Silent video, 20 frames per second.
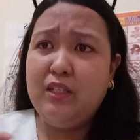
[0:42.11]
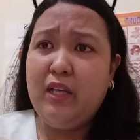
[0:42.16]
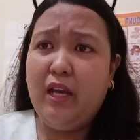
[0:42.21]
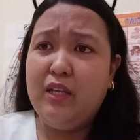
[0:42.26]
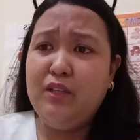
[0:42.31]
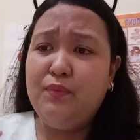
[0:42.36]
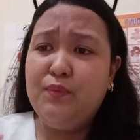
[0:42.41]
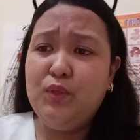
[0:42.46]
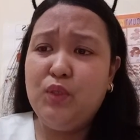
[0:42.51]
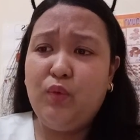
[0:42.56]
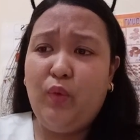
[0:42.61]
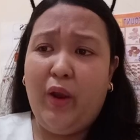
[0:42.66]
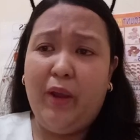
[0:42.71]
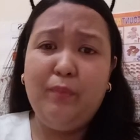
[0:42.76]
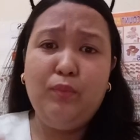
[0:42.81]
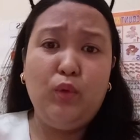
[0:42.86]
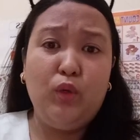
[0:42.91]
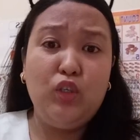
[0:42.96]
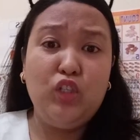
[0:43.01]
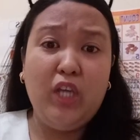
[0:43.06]

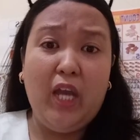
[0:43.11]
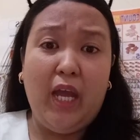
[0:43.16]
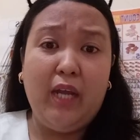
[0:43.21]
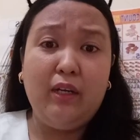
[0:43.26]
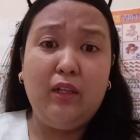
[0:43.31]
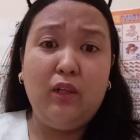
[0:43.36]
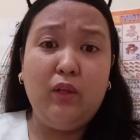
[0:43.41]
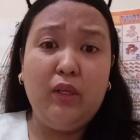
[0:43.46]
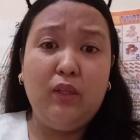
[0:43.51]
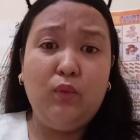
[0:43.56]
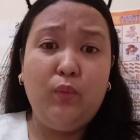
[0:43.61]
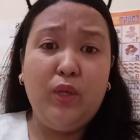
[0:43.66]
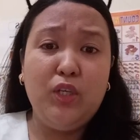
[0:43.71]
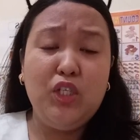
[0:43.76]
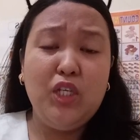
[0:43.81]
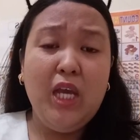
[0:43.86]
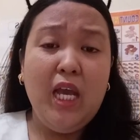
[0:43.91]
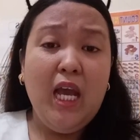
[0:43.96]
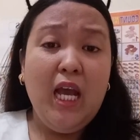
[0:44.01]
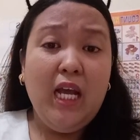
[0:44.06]
subscribe to a channel in
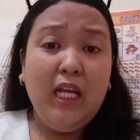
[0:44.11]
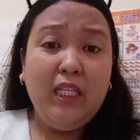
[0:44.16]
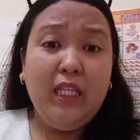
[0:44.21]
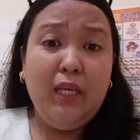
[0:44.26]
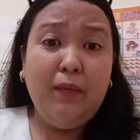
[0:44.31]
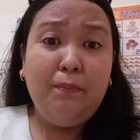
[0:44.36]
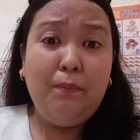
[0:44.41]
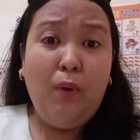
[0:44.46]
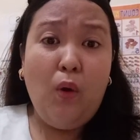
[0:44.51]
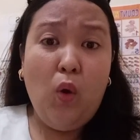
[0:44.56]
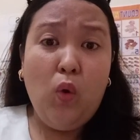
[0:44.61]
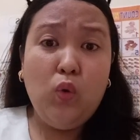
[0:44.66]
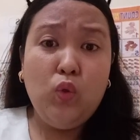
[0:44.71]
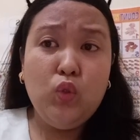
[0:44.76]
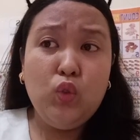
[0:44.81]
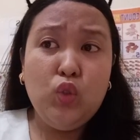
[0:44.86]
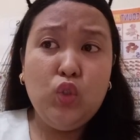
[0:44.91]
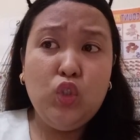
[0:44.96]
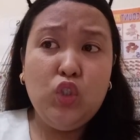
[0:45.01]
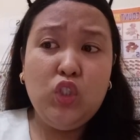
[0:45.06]
which they
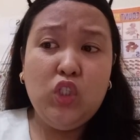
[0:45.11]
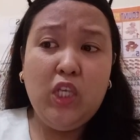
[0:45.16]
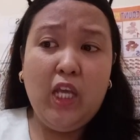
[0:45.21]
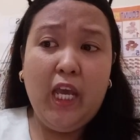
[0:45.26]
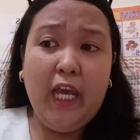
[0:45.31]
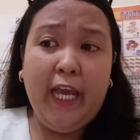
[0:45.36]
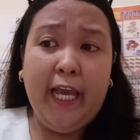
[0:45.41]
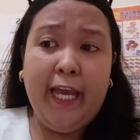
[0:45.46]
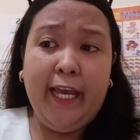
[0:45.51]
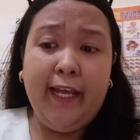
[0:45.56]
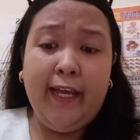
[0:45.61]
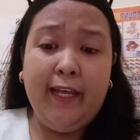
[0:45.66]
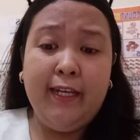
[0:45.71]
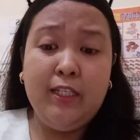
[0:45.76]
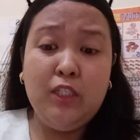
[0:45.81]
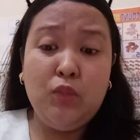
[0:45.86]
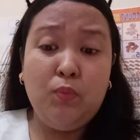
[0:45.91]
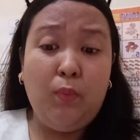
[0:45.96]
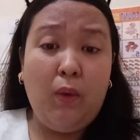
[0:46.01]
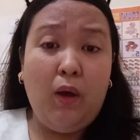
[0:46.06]
post a